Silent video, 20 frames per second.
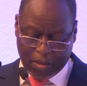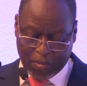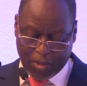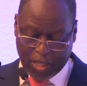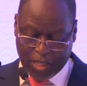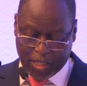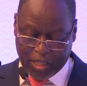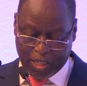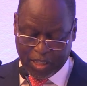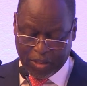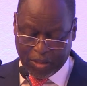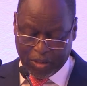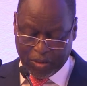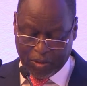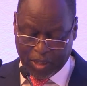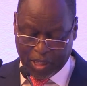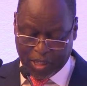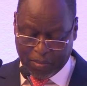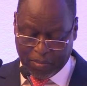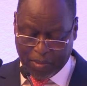emerging
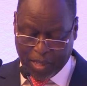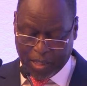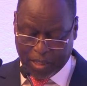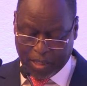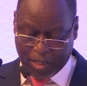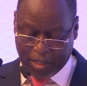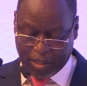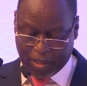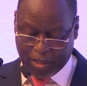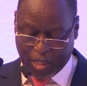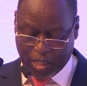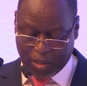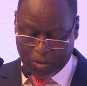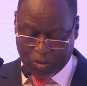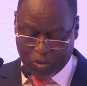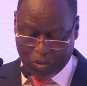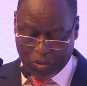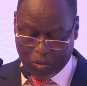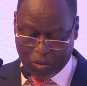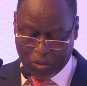insurance markets are
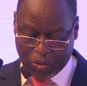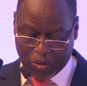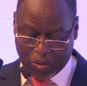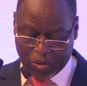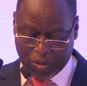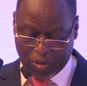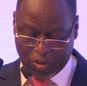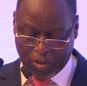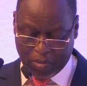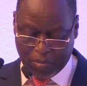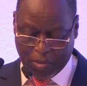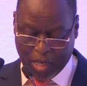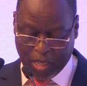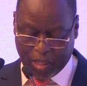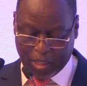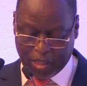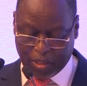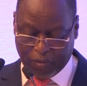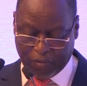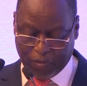those
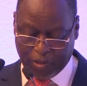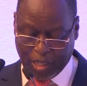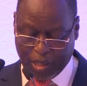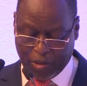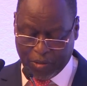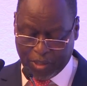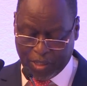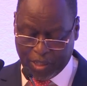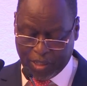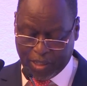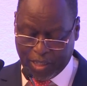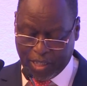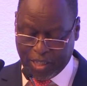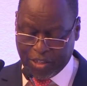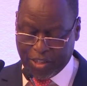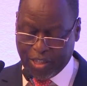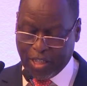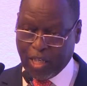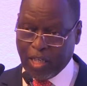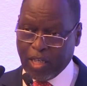markets of Southeast
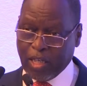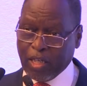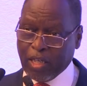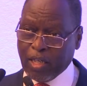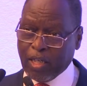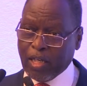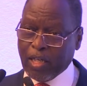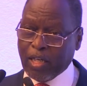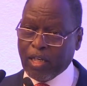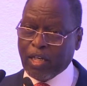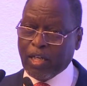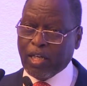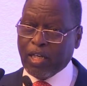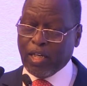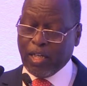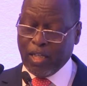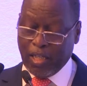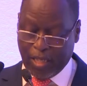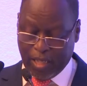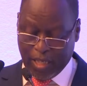Asia,
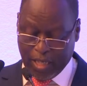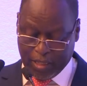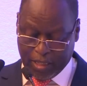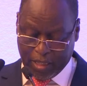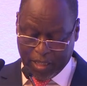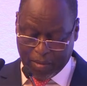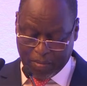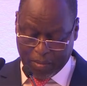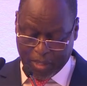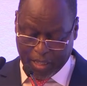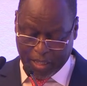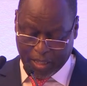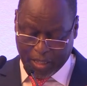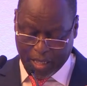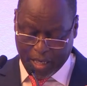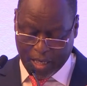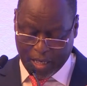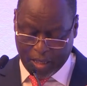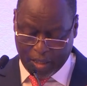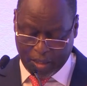Latin
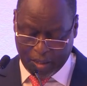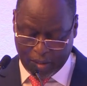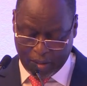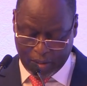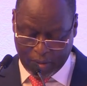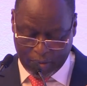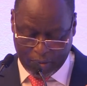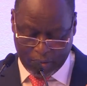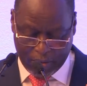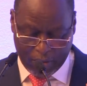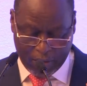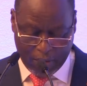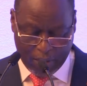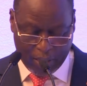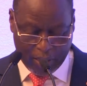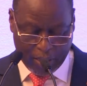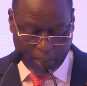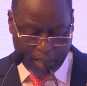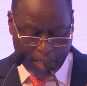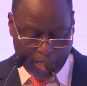America,
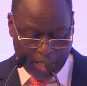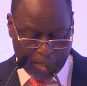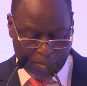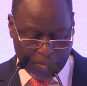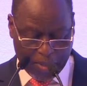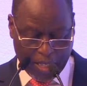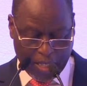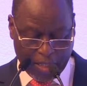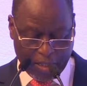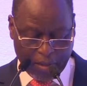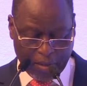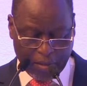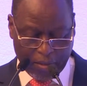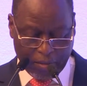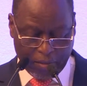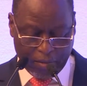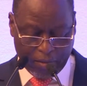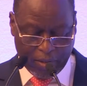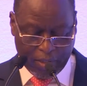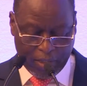and the Caribbean,
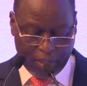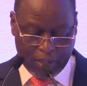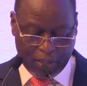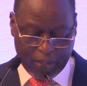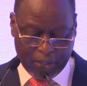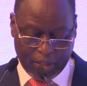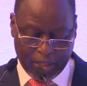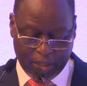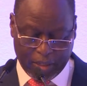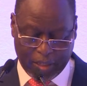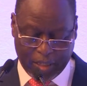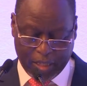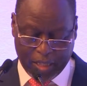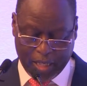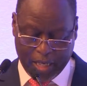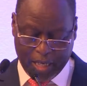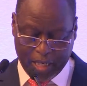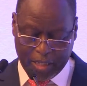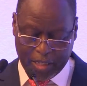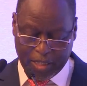
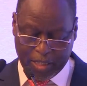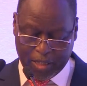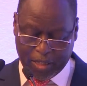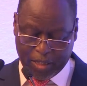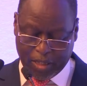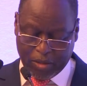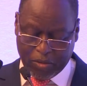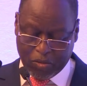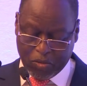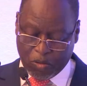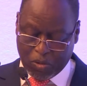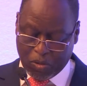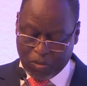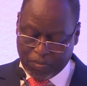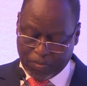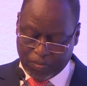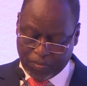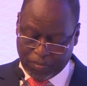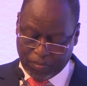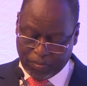Central and Eastern
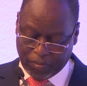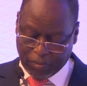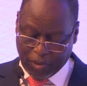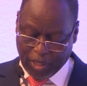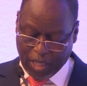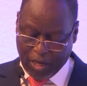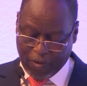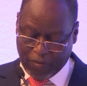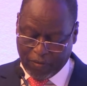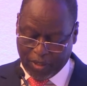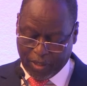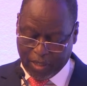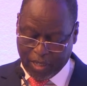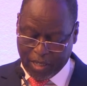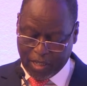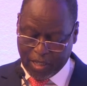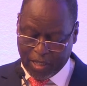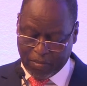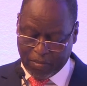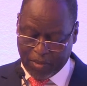Europe,
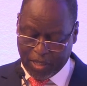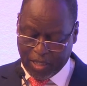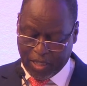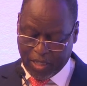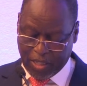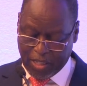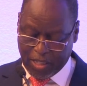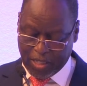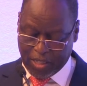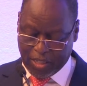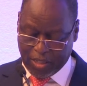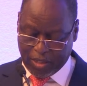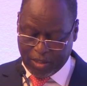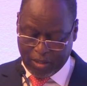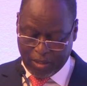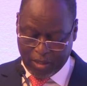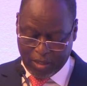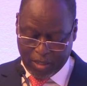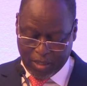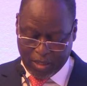Africa and the Middle East,
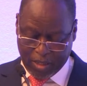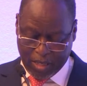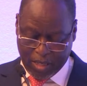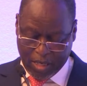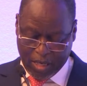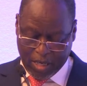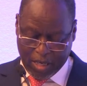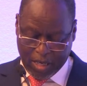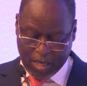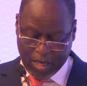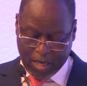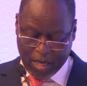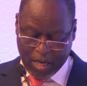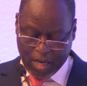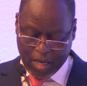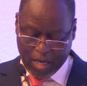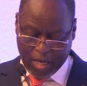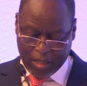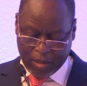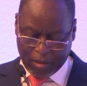
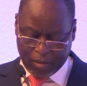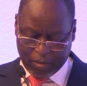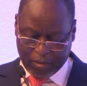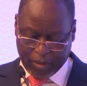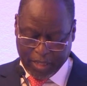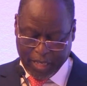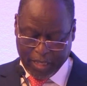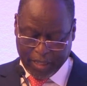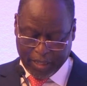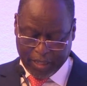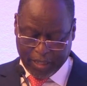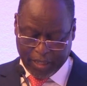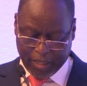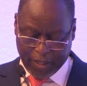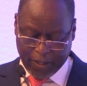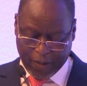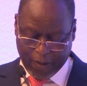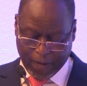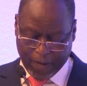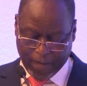and
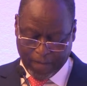Turkey.